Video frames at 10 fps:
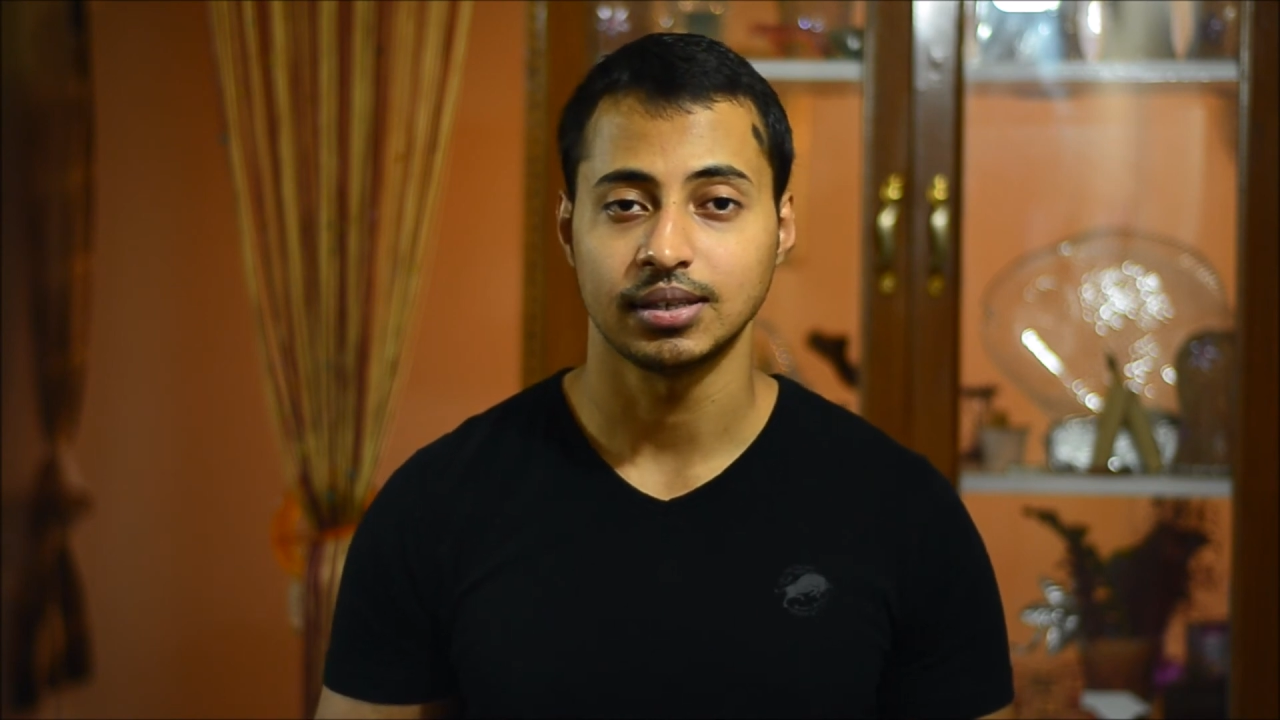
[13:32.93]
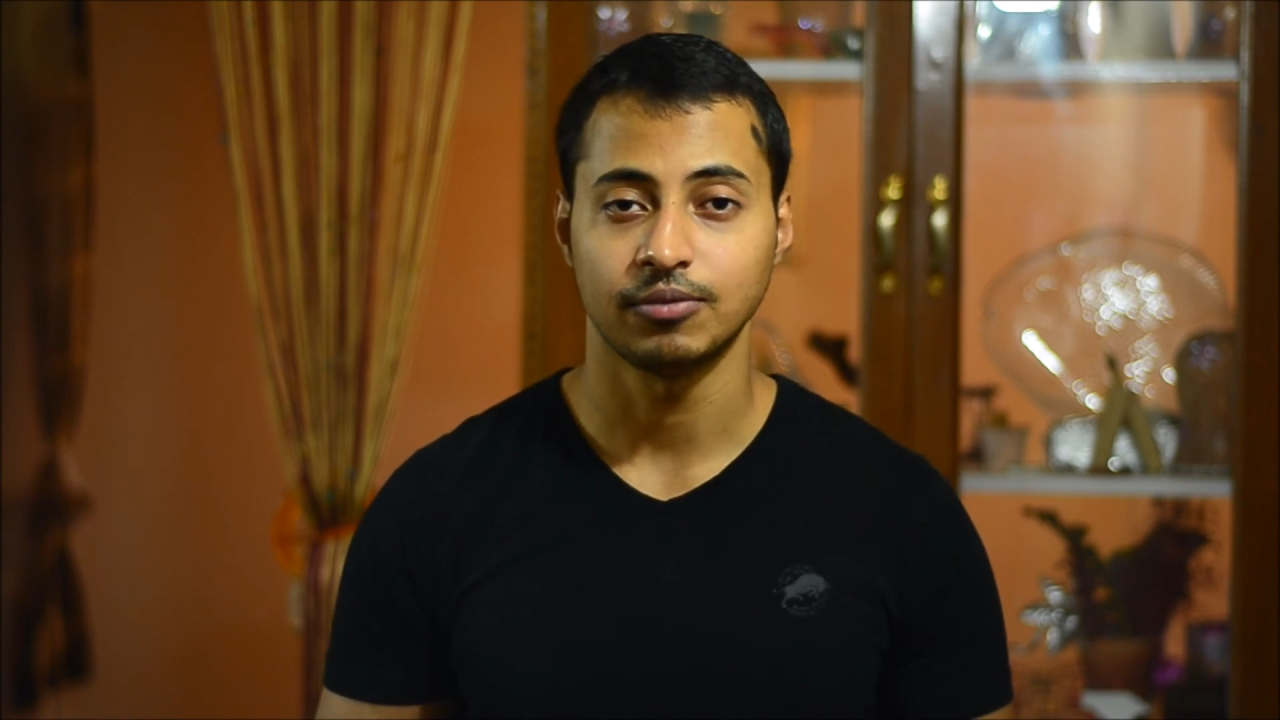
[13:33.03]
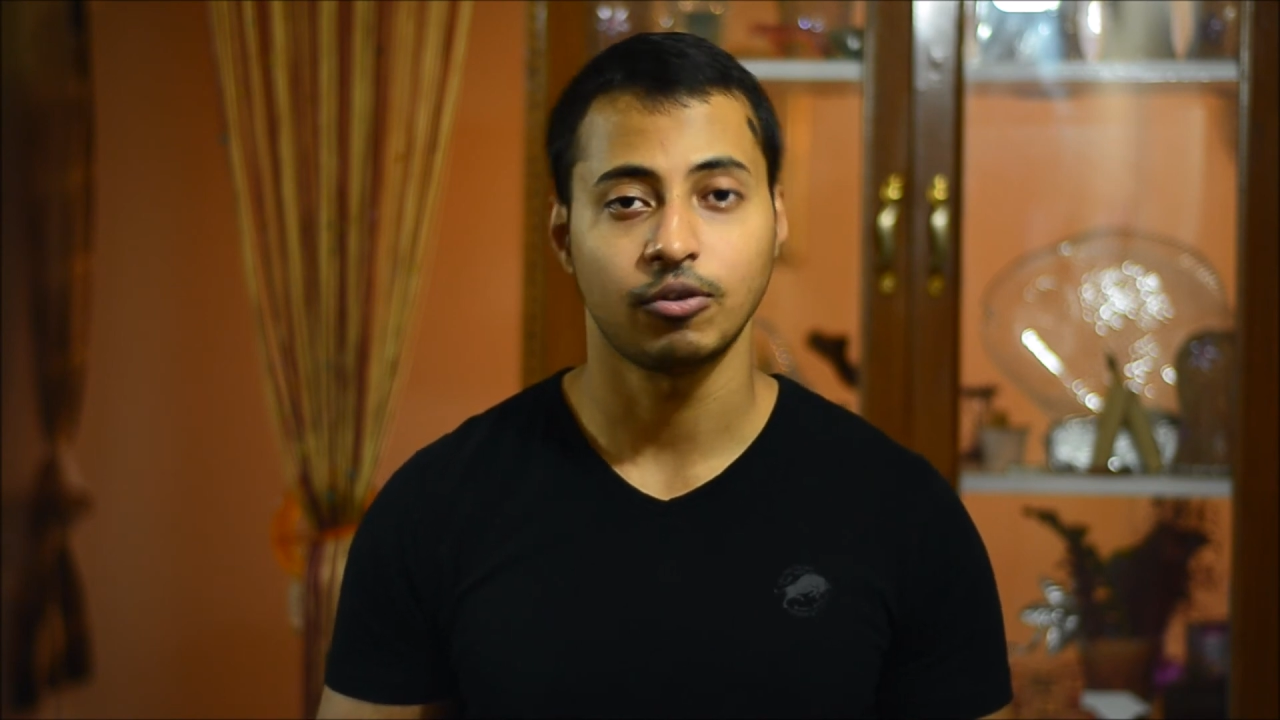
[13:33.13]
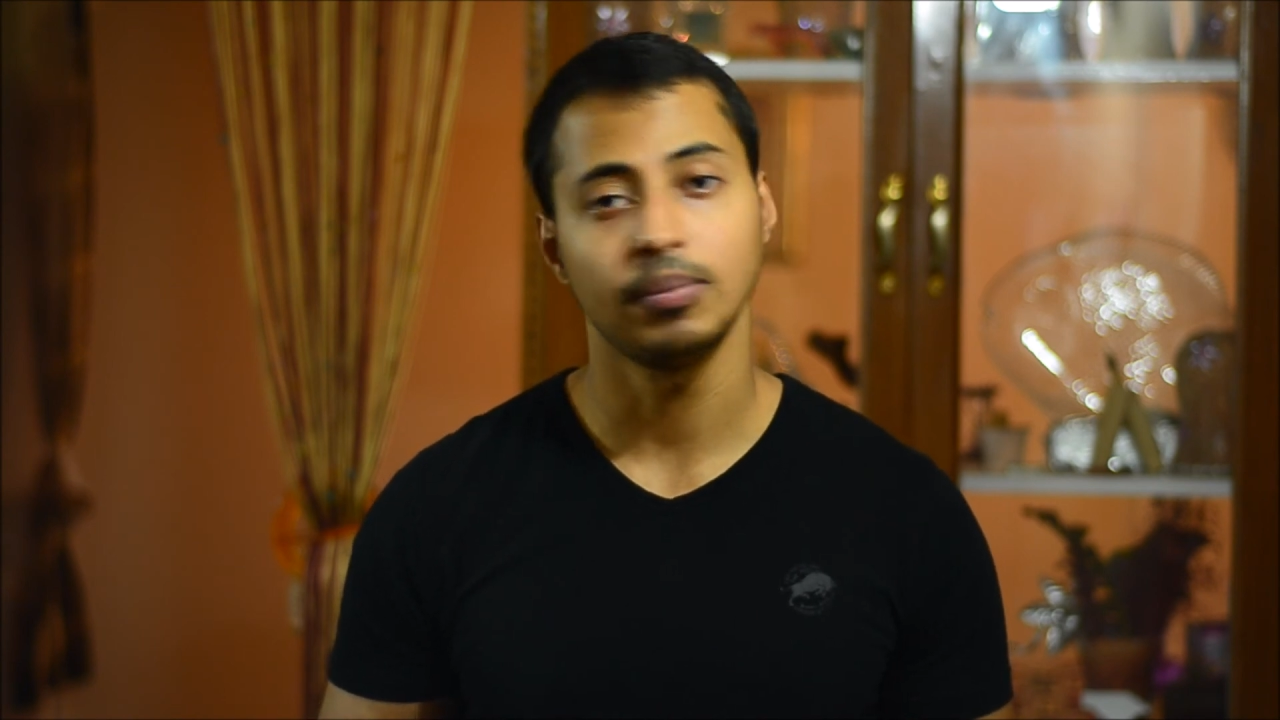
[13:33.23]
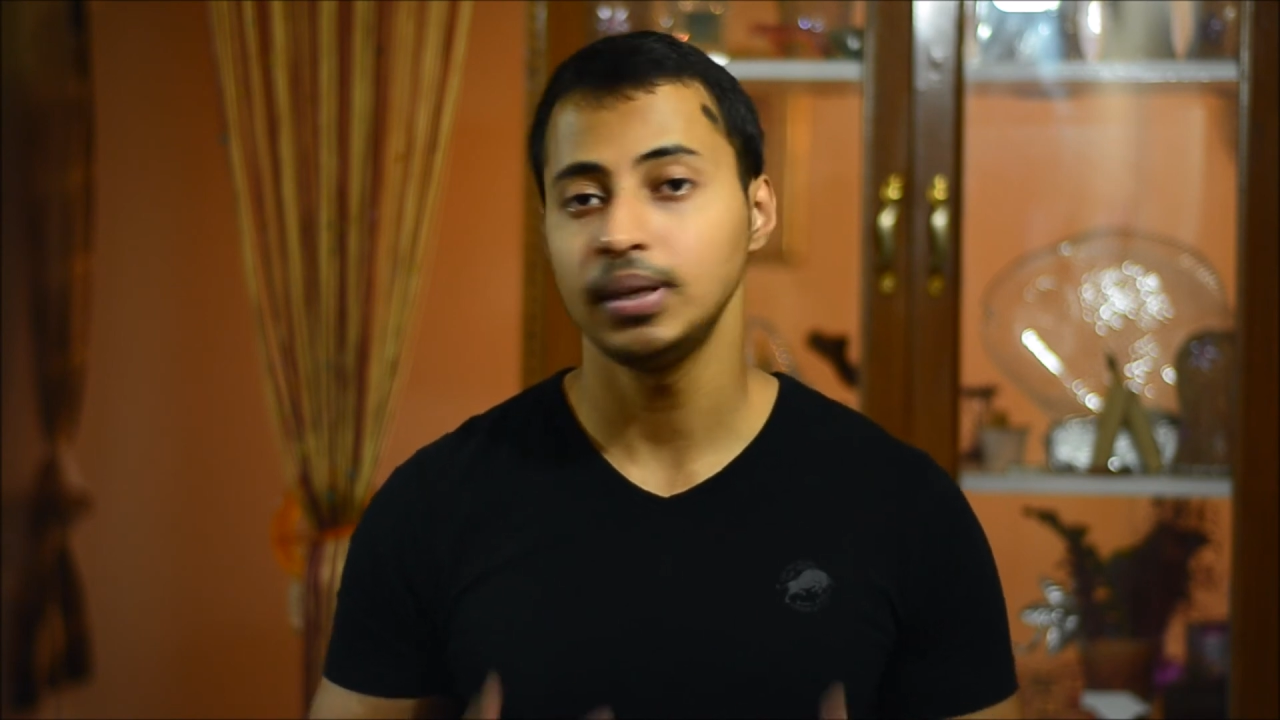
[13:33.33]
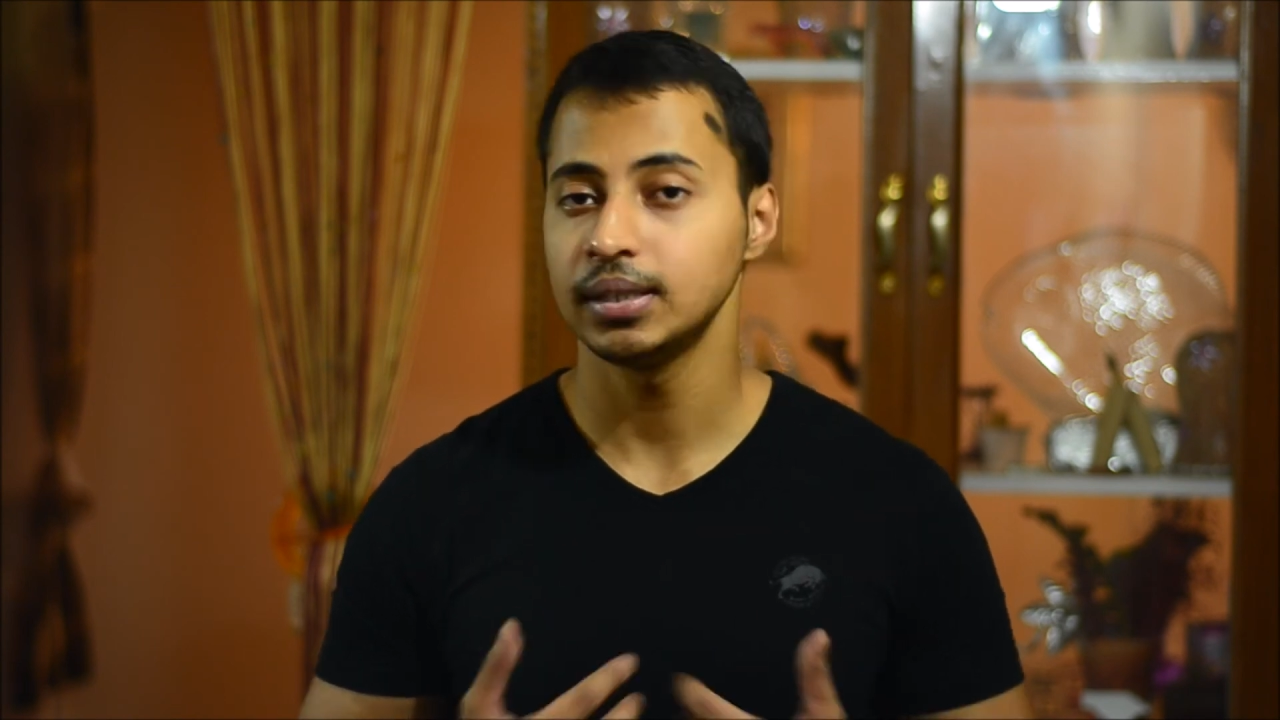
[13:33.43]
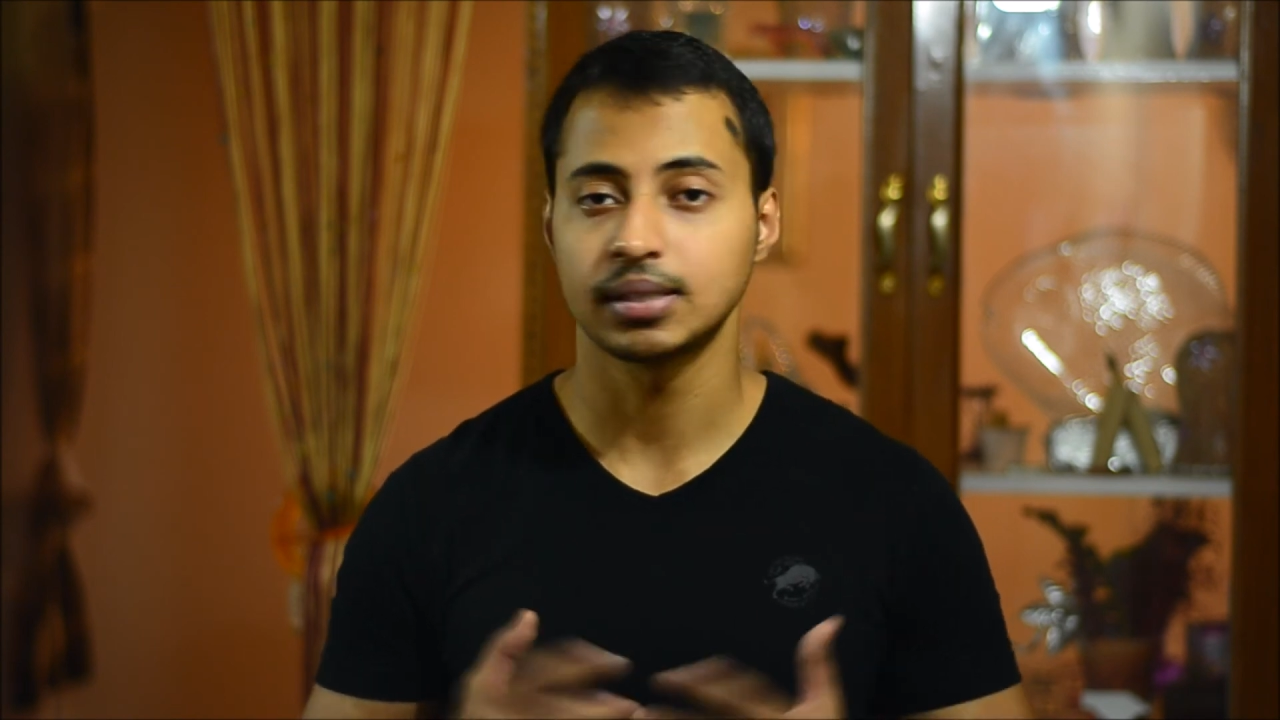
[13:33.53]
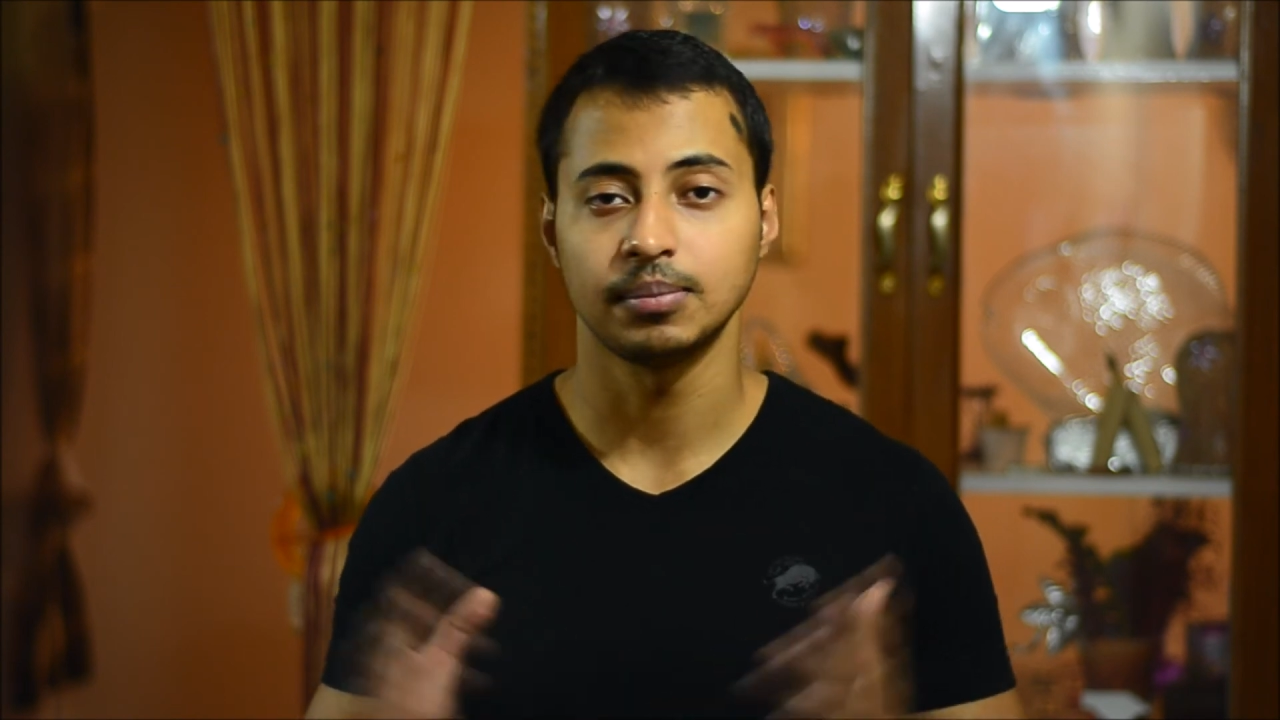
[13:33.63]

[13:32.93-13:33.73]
for me, it's